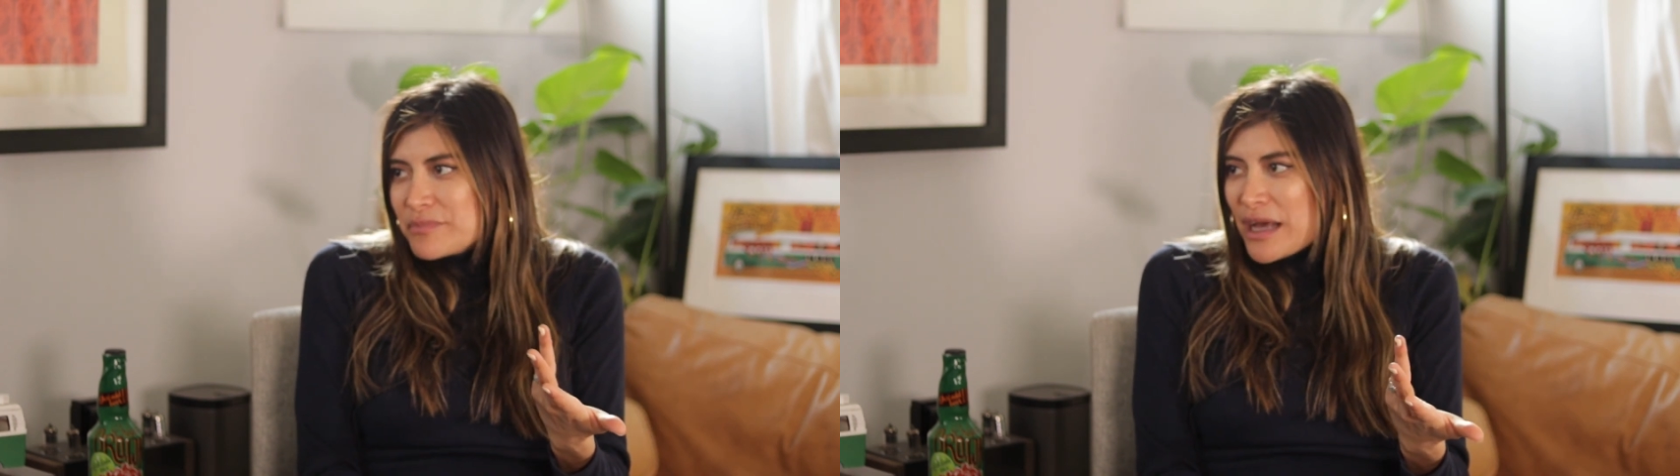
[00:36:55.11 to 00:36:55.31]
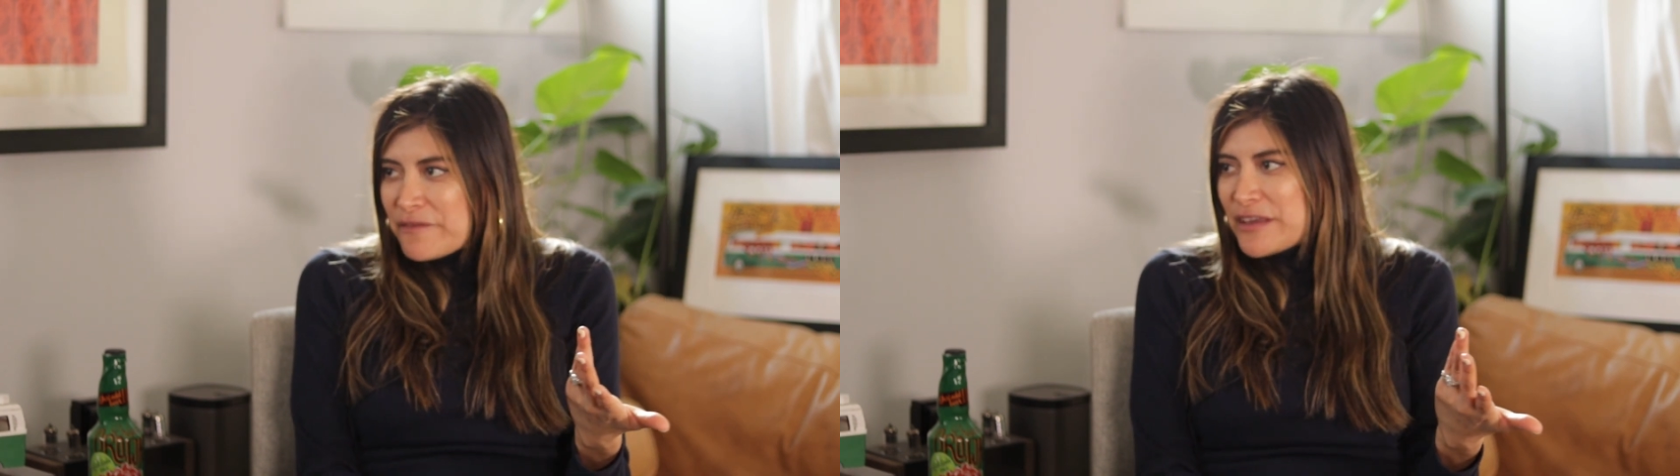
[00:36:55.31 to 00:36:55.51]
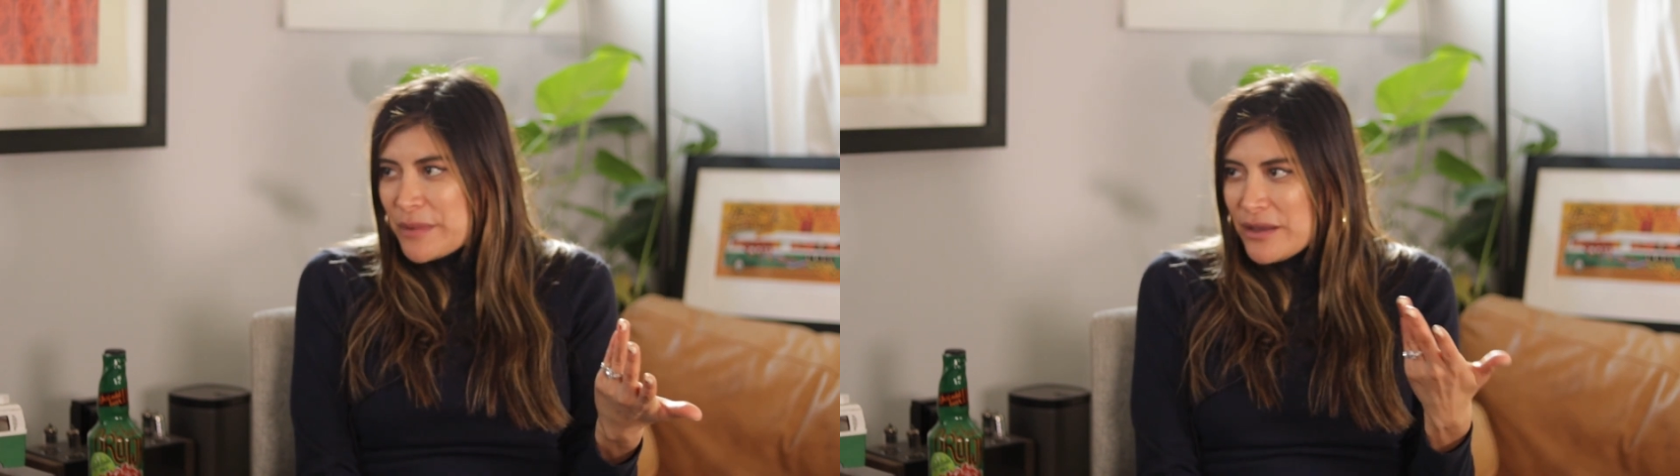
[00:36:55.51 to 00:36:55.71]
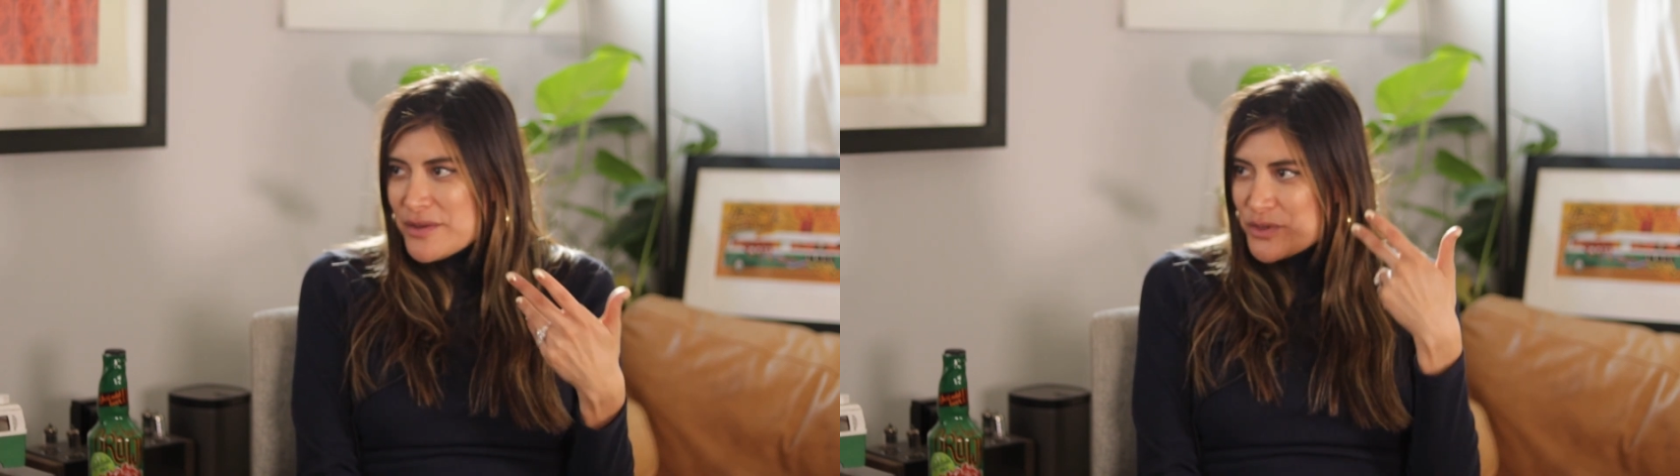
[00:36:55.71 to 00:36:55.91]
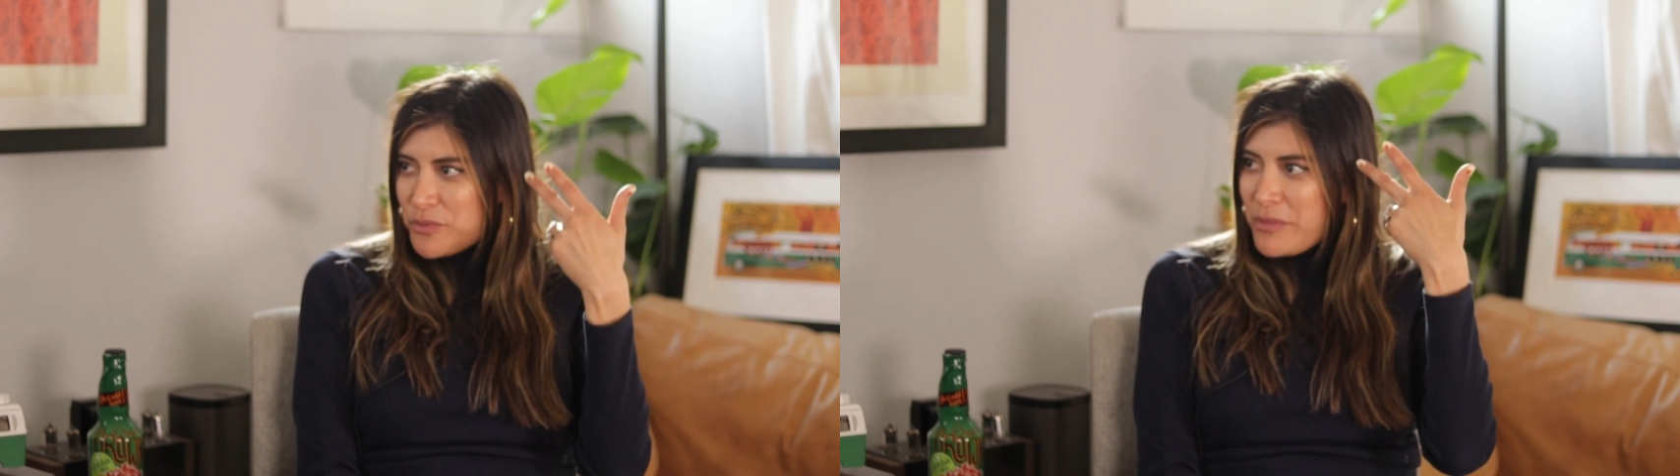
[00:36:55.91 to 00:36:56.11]
a
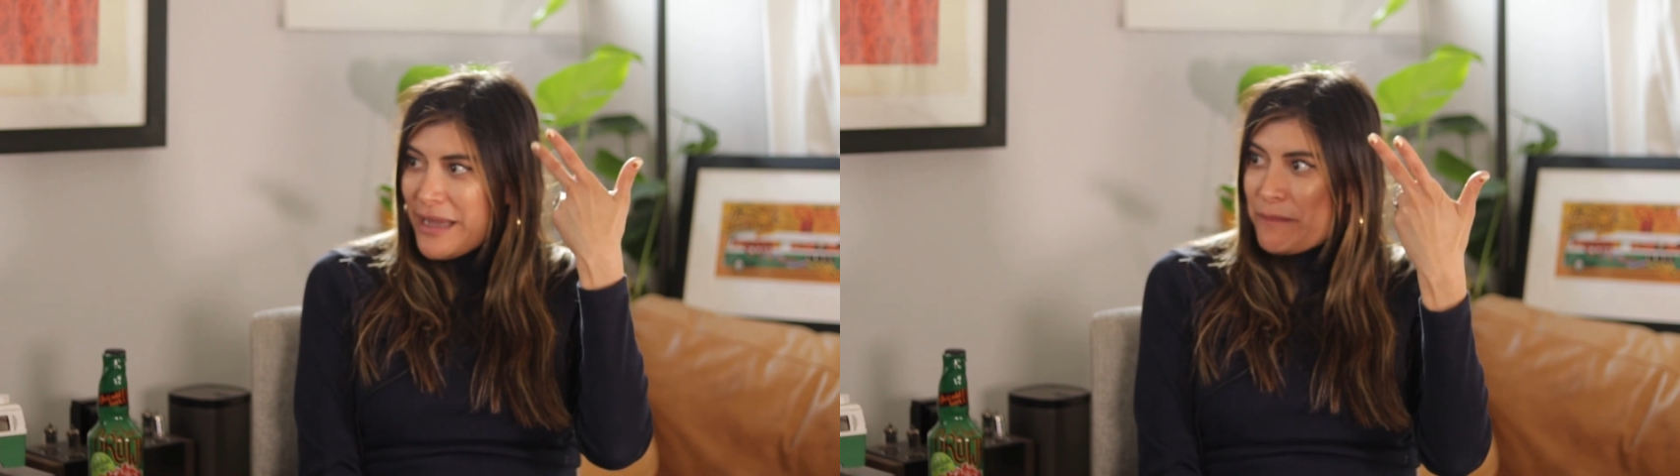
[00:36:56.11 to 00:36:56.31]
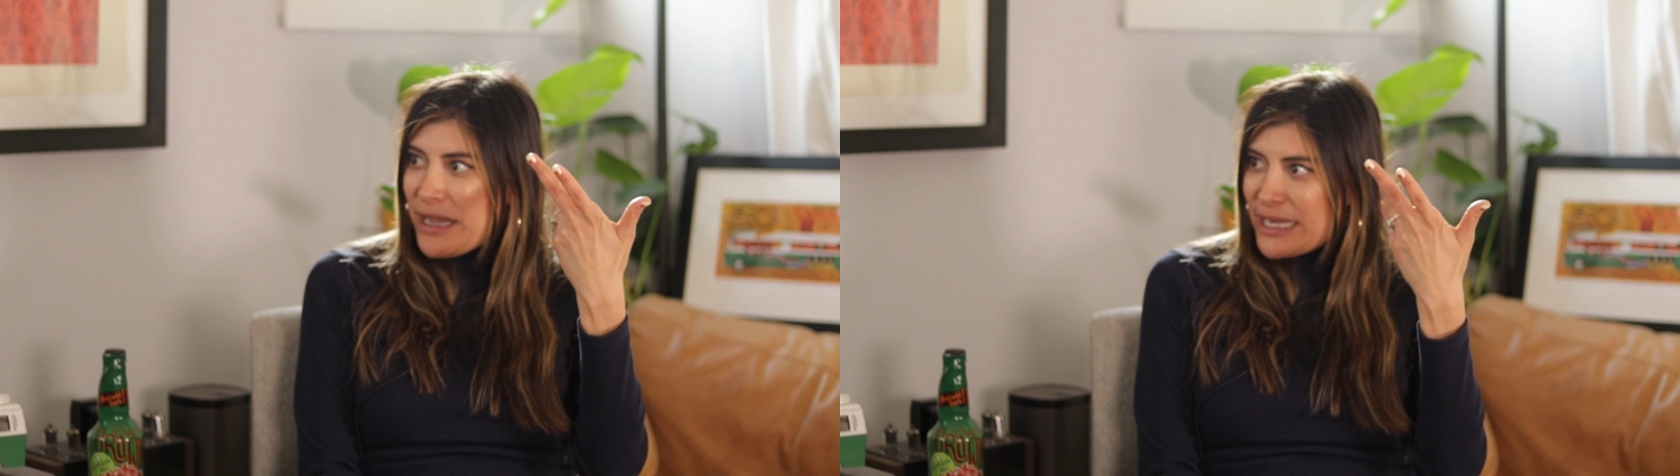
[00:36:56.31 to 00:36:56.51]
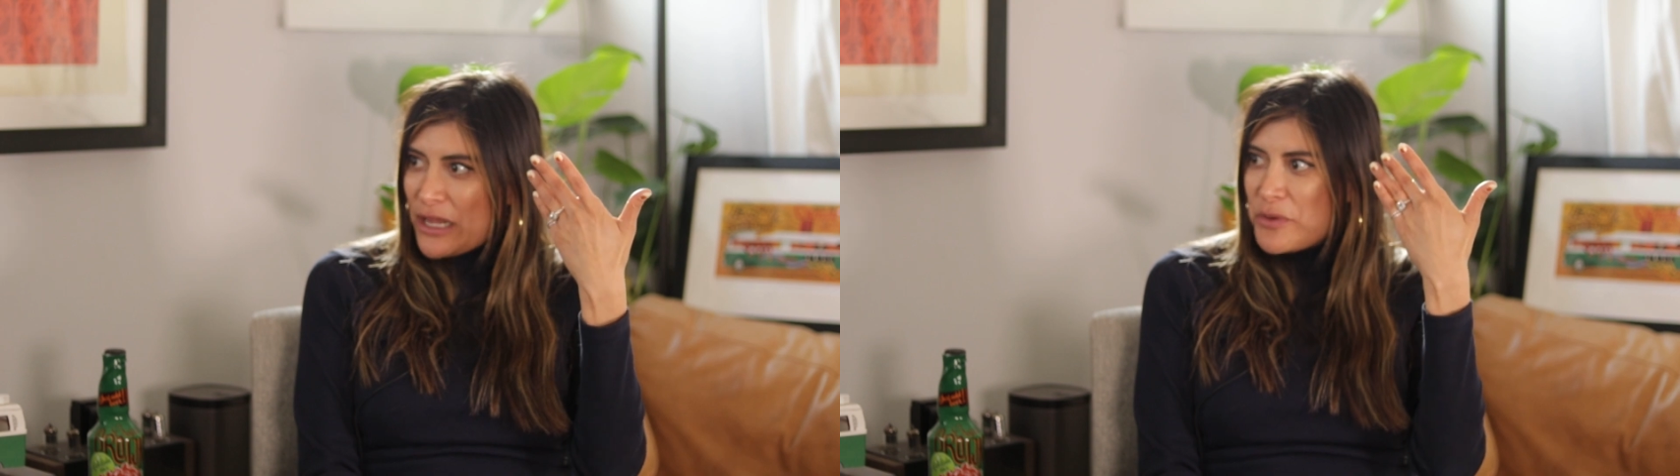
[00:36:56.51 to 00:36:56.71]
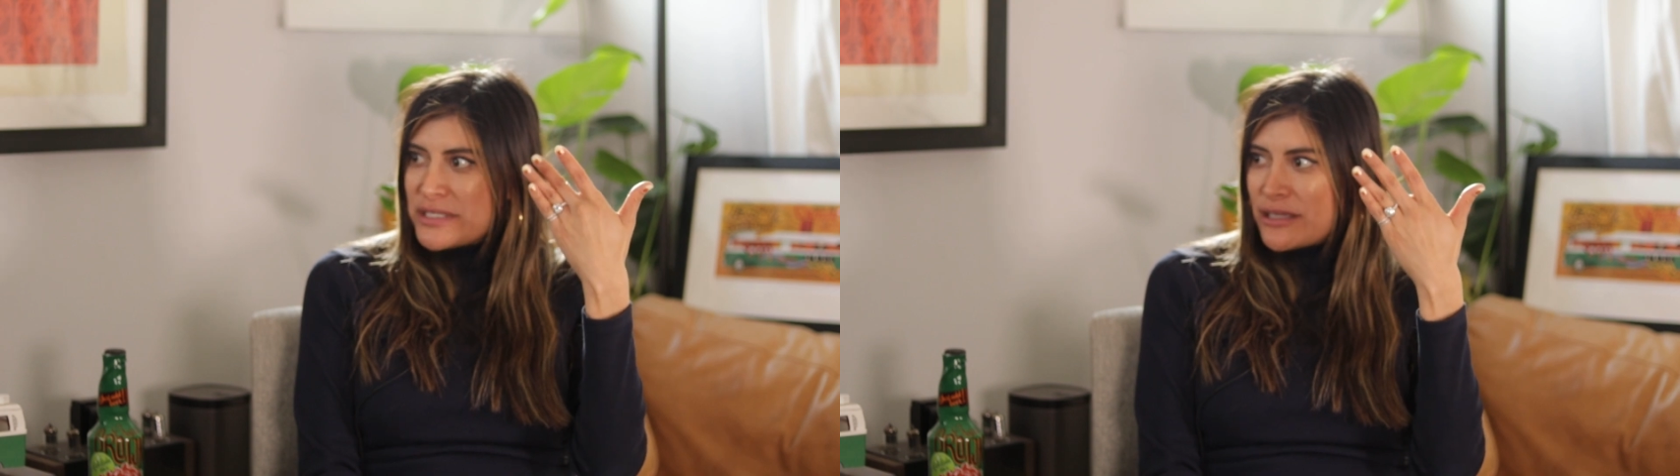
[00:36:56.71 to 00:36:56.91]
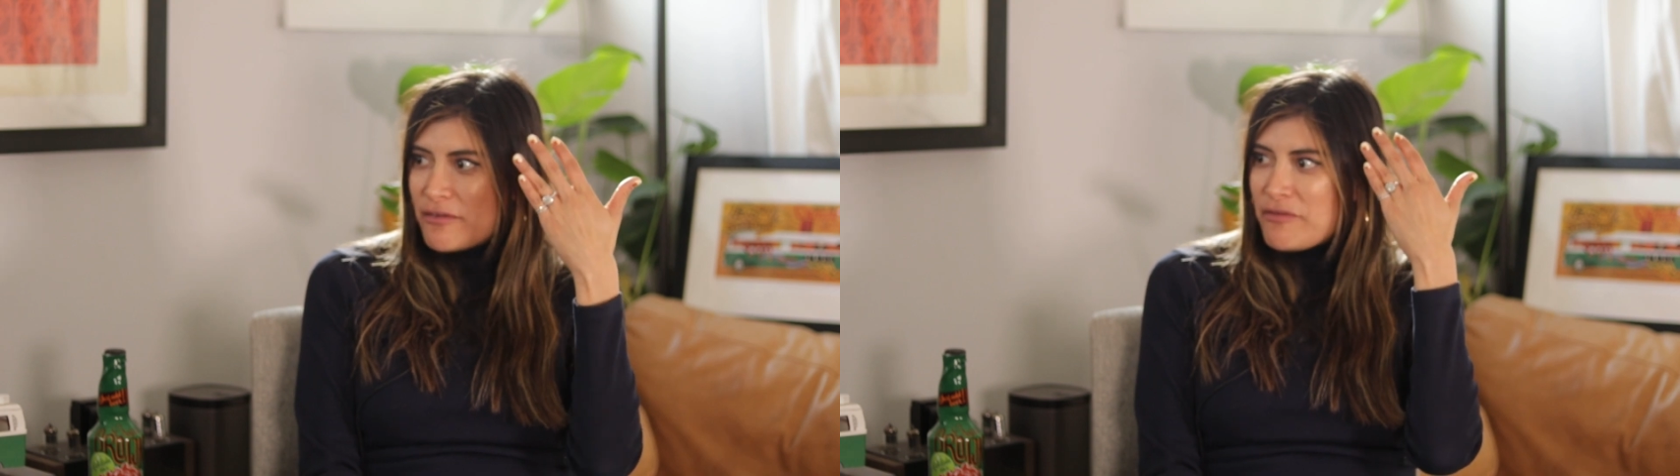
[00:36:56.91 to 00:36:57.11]
female, so in my mind I always
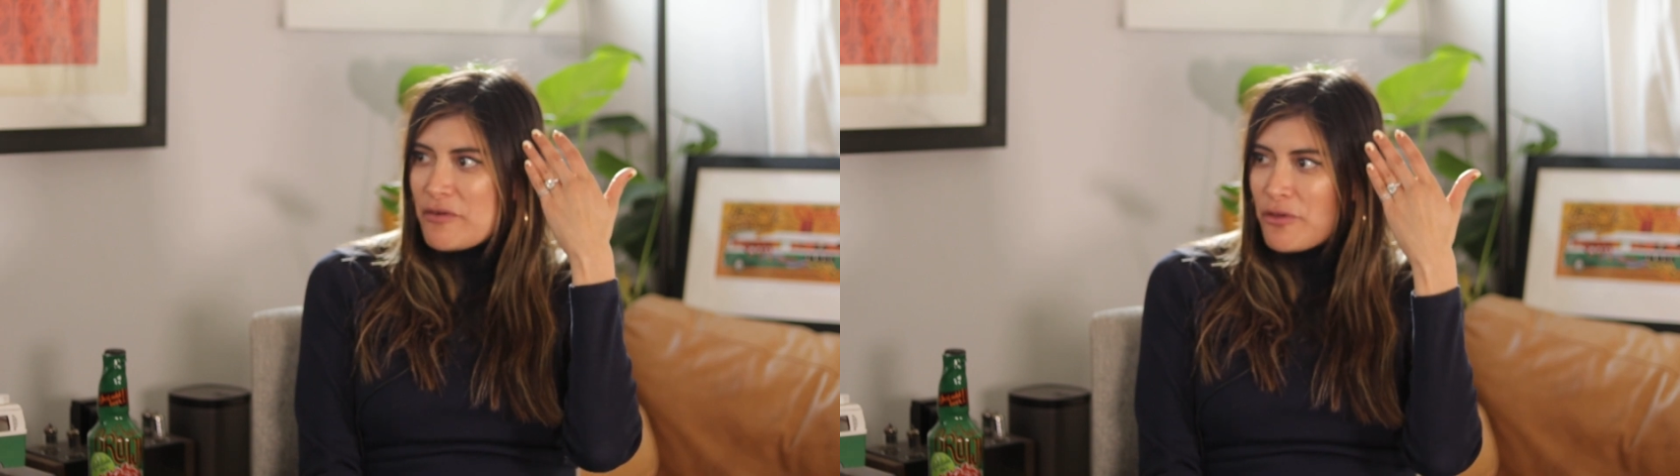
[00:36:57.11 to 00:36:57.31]
think of